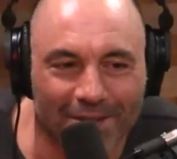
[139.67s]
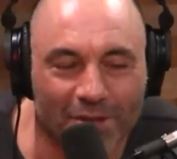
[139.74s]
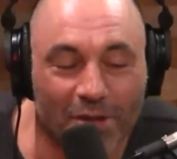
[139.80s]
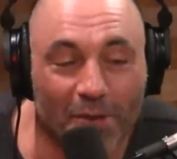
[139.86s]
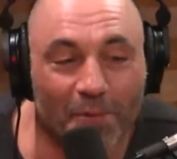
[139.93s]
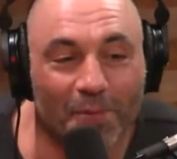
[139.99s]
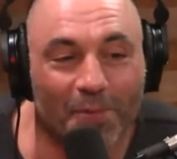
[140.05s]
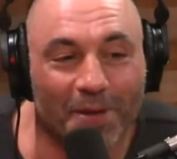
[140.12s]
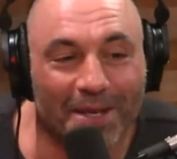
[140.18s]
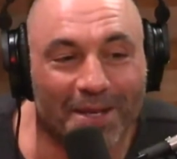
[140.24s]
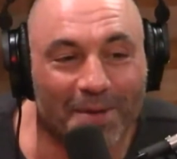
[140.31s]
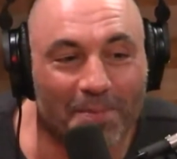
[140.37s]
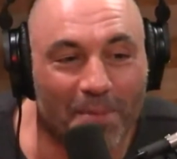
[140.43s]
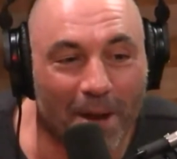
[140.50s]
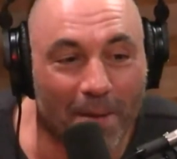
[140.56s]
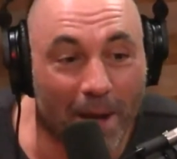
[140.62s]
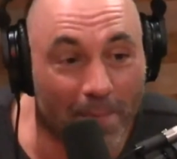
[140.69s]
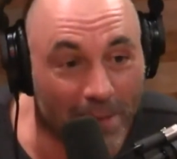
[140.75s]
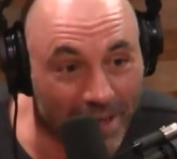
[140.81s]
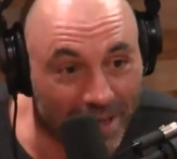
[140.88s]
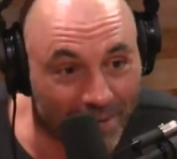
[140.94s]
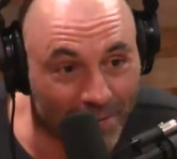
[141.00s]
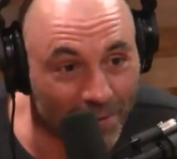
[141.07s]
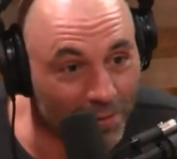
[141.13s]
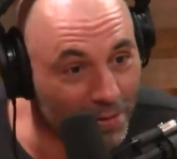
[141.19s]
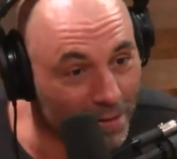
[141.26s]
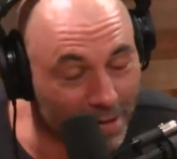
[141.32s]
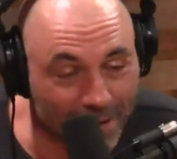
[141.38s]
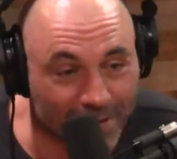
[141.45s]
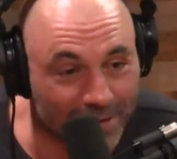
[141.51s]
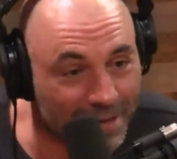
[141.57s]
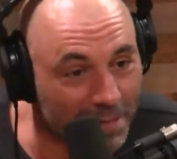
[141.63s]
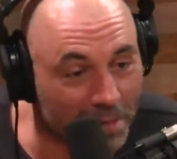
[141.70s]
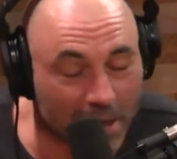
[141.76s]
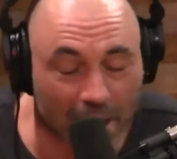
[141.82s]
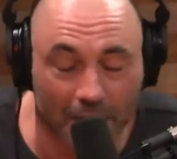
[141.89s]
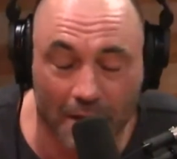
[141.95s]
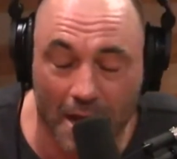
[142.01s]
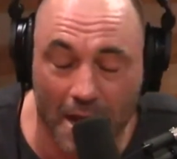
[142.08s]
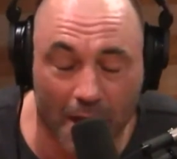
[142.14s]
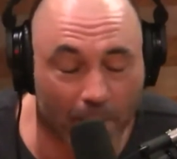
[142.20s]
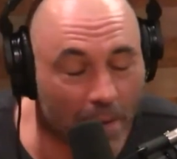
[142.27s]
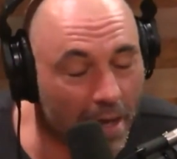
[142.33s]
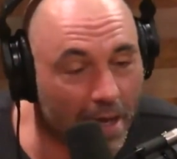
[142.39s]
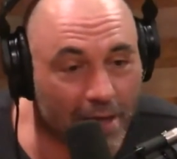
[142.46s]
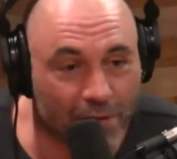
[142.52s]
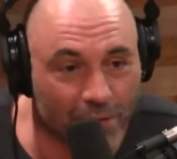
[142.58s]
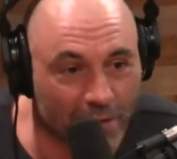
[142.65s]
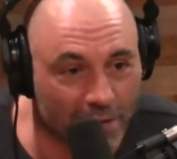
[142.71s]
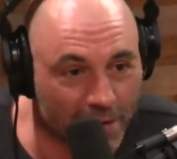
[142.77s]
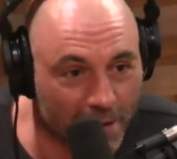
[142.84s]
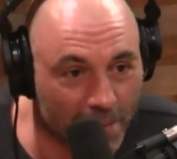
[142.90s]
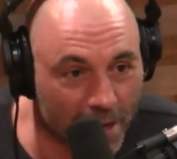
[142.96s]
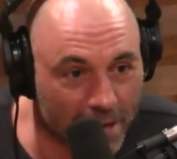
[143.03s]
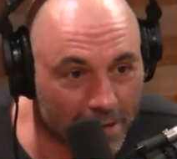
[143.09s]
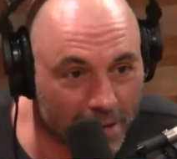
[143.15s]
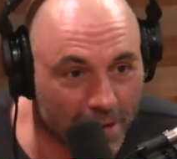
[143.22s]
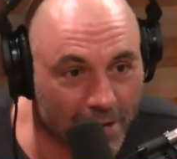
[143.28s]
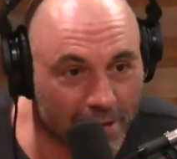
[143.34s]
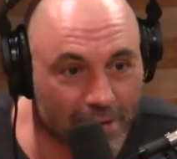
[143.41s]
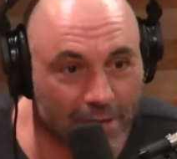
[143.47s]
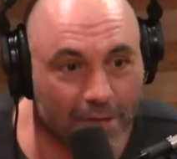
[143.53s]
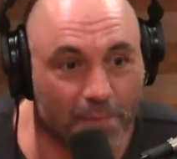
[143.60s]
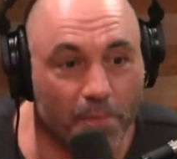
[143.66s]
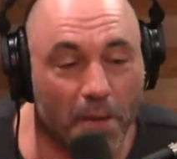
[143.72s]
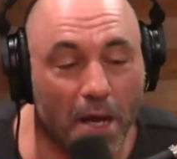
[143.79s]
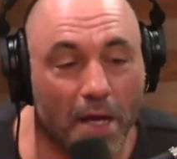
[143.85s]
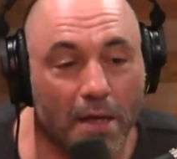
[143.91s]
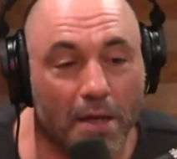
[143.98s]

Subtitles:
So when you bump, I believe you. You don't seem like a liar by any stretch of the imagination. But